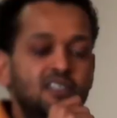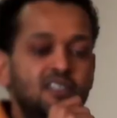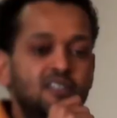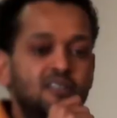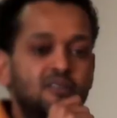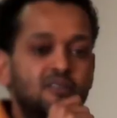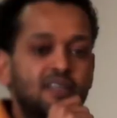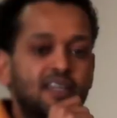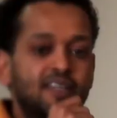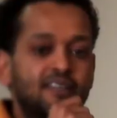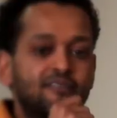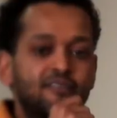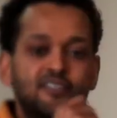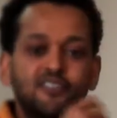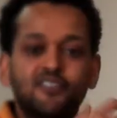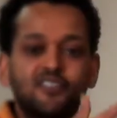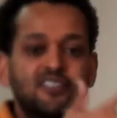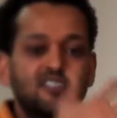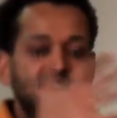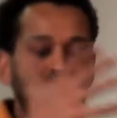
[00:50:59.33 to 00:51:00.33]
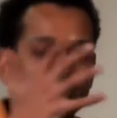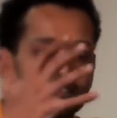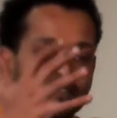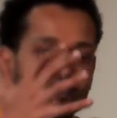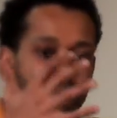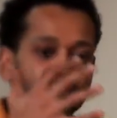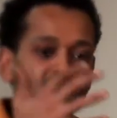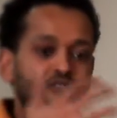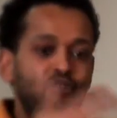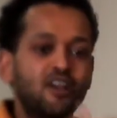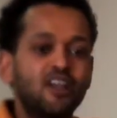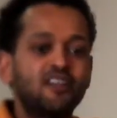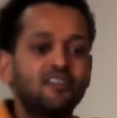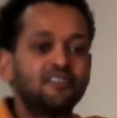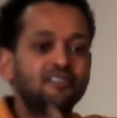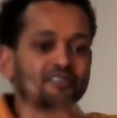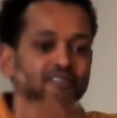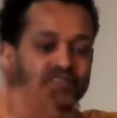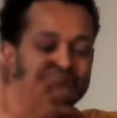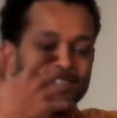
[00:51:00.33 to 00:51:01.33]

like, for instance, the great